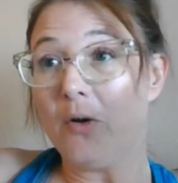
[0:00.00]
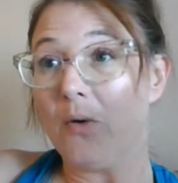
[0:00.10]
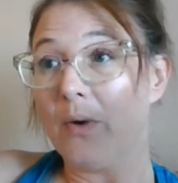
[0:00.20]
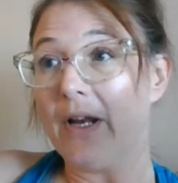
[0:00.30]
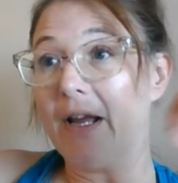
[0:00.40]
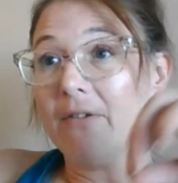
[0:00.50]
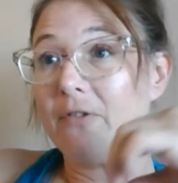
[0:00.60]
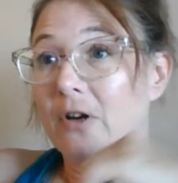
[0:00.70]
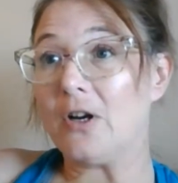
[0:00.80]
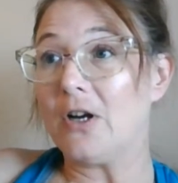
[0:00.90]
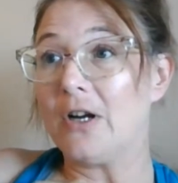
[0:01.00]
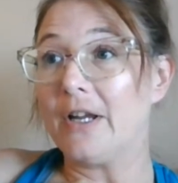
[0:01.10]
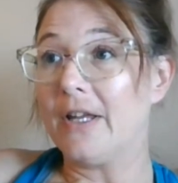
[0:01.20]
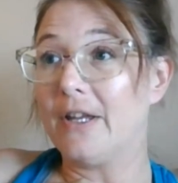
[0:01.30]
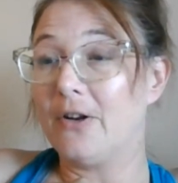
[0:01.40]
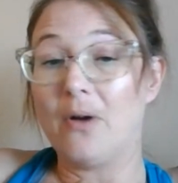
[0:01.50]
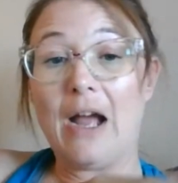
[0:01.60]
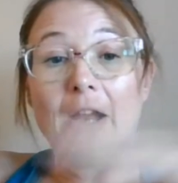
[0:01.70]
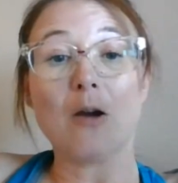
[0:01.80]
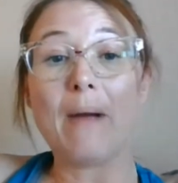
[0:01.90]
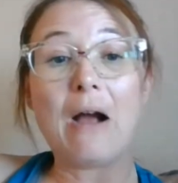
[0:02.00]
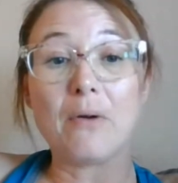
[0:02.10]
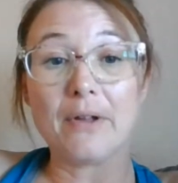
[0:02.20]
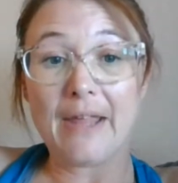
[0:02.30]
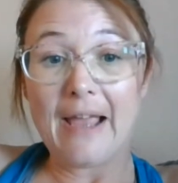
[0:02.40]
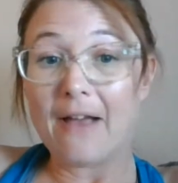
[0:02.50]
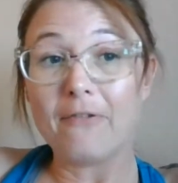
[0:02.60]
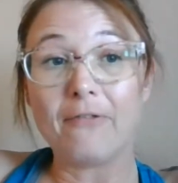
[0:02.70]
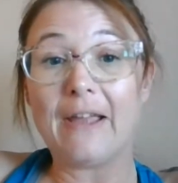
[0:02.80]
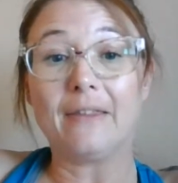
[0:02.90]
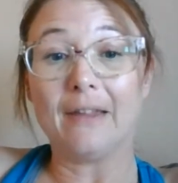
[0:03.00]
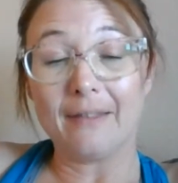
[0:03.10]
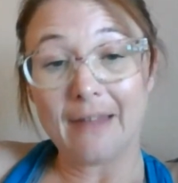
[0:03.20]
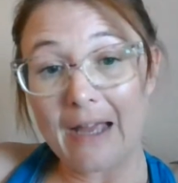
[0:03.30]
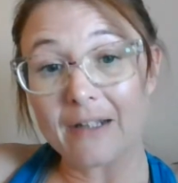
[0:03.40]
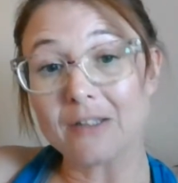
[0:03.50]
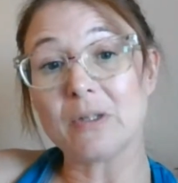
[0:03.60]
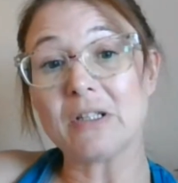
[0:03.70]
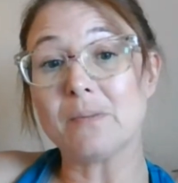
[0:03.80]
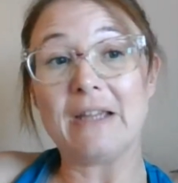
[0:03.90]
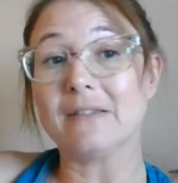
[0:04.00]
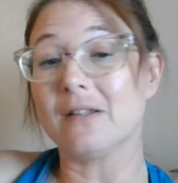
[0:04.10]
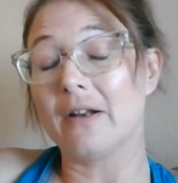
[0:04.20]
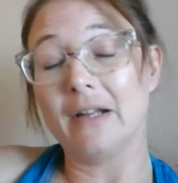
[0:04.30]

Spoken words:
whatever, higher power they have faith in, that is what it's based on.